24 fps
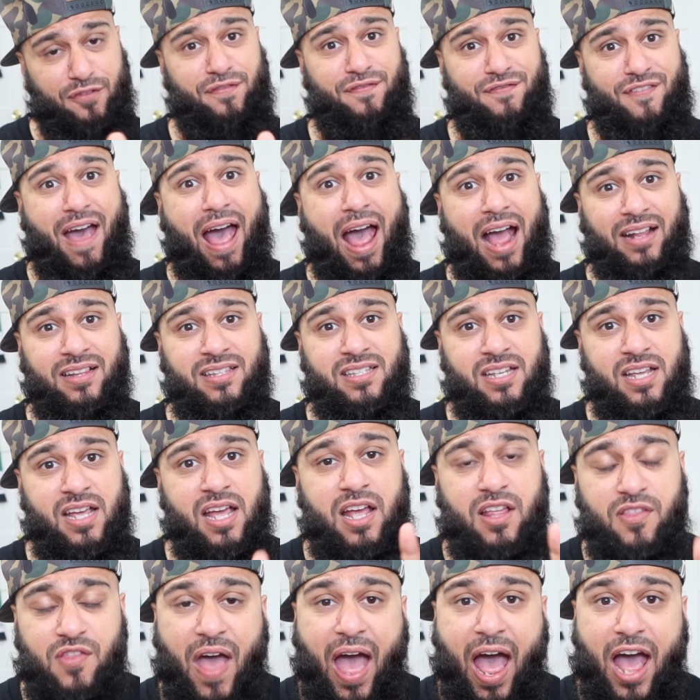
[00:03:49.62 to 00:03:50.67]
the fact
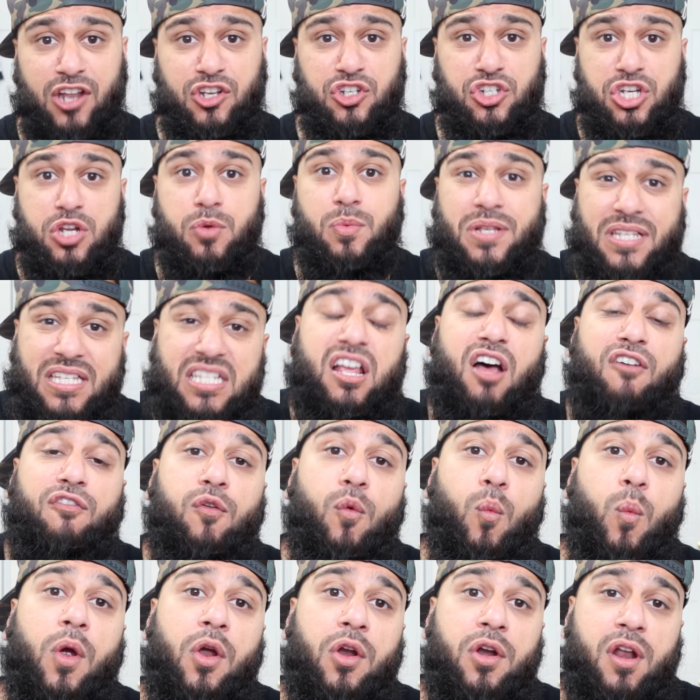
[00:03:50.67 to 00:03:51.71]
that she was
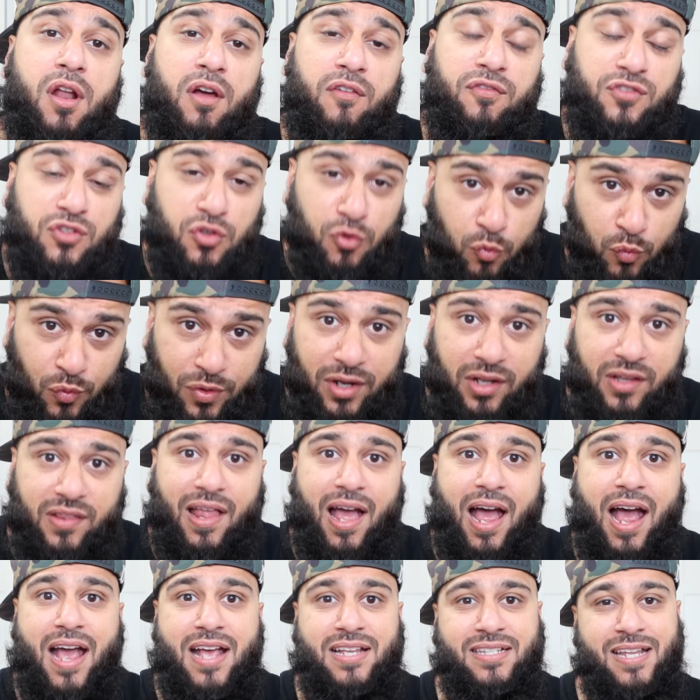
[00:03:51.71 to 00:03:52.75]
self-aware enough to
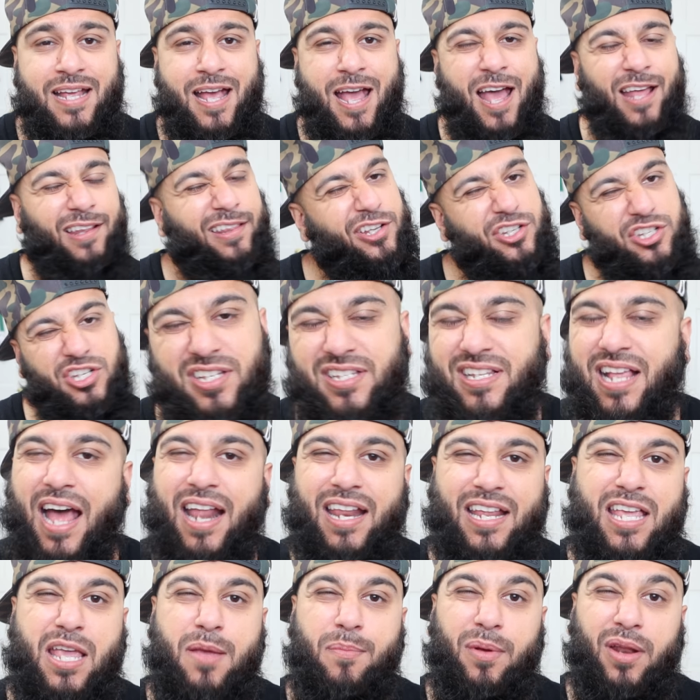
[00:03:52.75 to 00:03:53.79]
realize that she's got
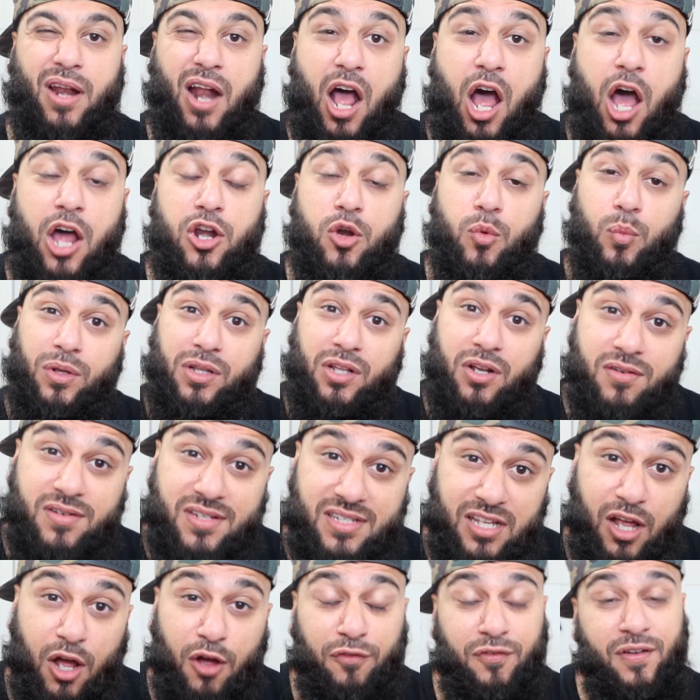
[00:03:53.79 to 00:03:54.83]
to keep it 100 with
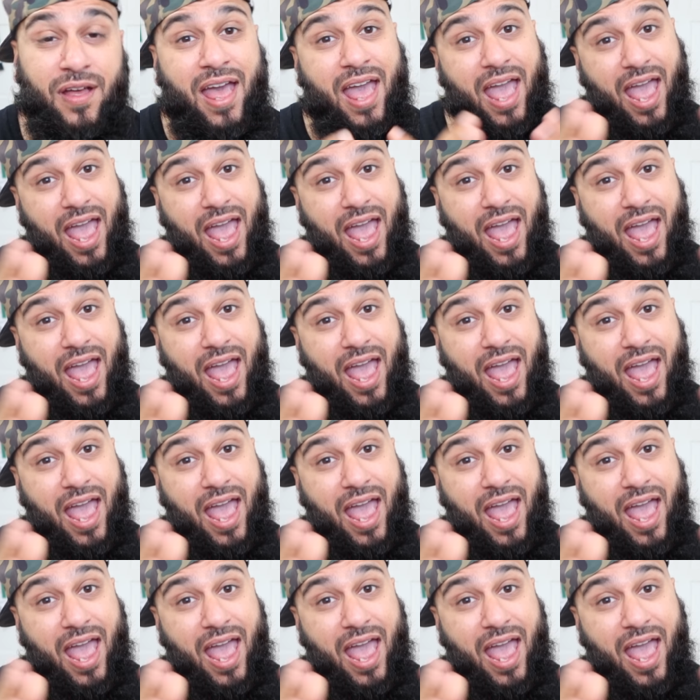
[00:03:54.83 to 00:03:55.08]
herself